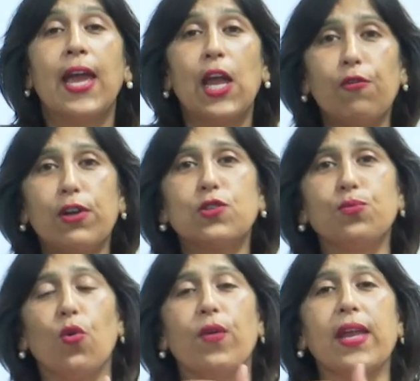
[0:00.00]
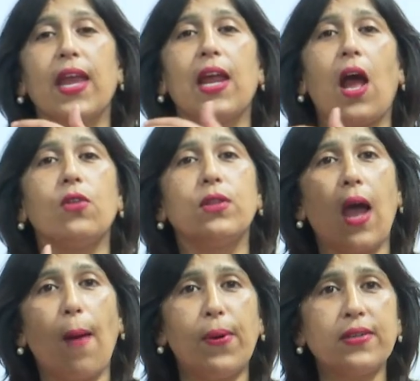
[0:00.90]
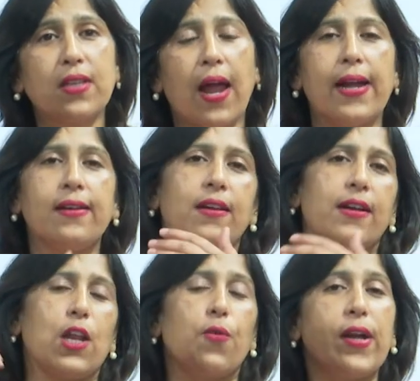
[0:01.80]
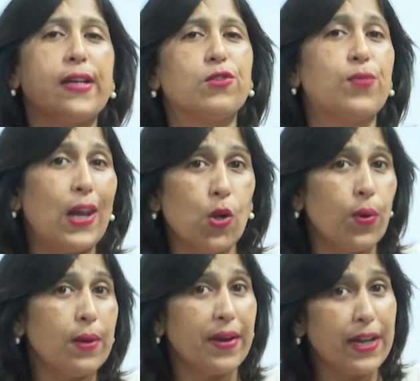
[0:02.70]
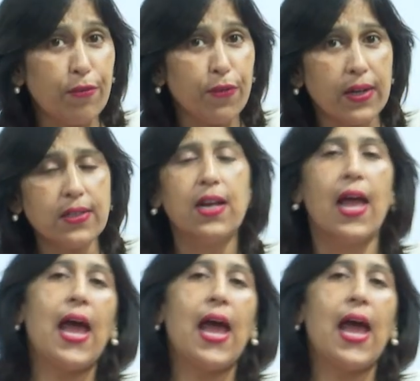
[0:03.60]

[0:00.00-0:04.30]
If it is moving on the upper side, the derivatives value will be different